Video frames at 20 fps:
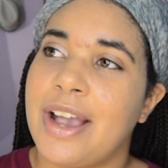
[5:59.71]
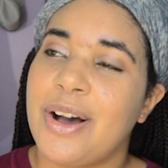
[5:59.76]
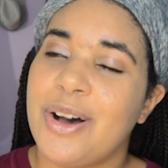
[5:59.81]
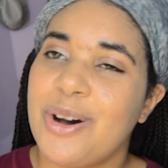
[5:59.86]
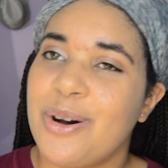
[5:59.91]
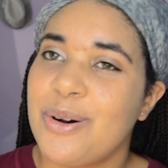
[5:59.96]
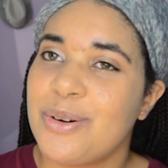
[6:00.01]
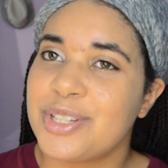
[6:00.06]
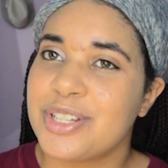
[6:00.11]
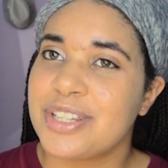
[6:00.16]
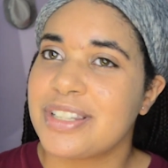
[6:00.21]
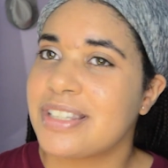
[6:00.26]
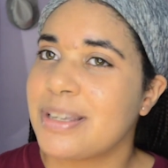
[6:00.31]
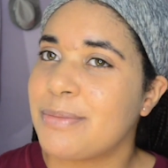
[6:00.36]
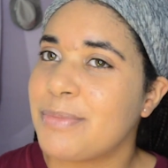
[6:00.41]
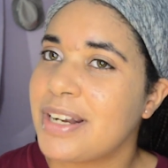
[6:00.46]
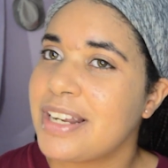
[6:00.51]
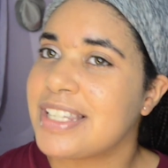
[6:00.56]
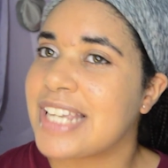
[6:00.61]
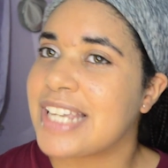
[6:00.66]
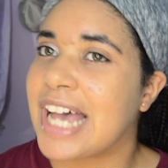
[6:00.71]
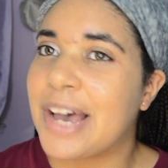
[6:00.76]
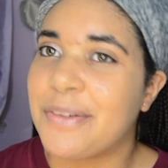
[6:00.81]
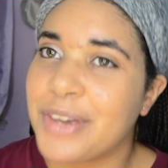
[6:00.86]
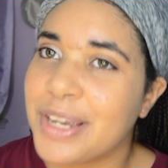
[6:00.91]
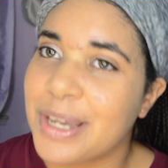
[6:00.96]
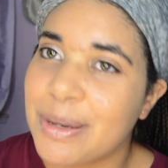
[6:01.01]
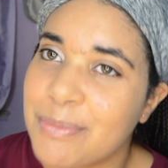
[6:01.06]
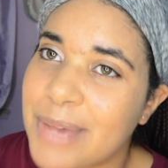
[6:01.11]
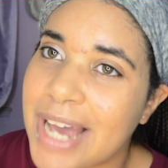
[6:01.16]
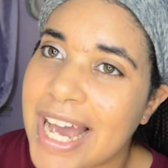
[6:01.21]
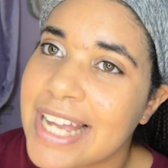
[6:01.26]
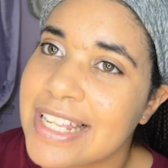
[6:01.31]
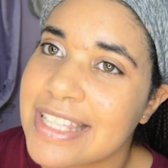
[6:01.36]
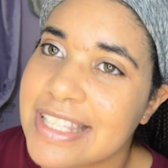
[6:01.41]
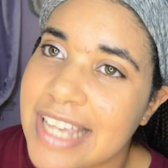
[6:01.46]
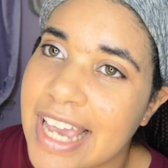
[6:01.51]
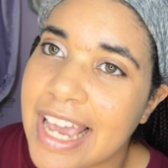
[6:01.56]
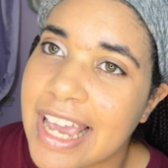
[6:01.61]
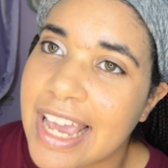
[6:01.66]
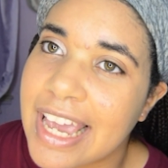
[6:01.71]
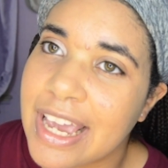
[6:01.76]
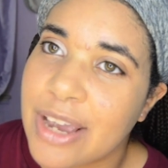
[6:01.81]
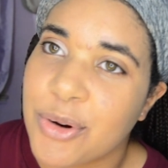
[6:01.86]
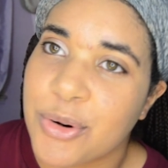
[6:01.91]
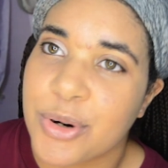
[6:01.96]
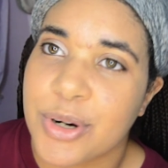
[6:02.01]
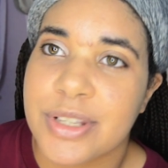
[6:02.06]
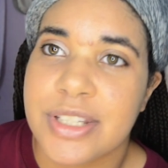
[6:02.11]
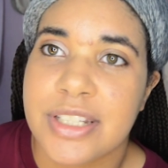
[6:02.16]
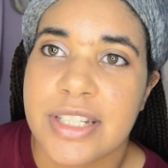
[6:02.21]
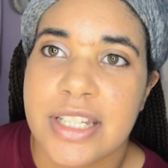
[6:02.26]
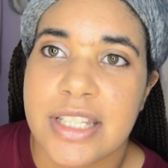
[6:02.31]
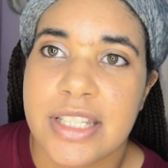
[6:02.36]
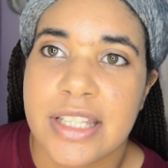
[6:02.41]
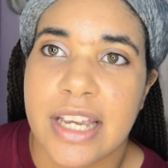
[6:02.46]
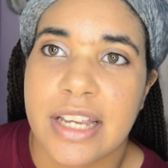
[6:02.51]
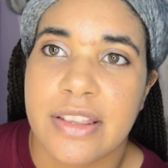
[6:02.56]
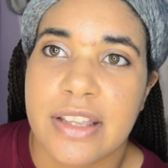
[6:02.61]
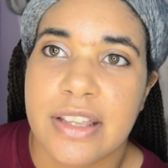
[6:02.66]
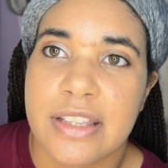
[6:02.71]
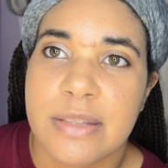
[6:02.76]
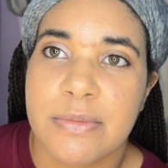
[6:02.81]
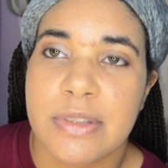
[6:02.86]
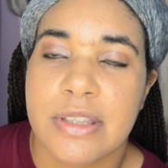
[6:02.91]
oh, just somebody's having a bad day, or it's just like this is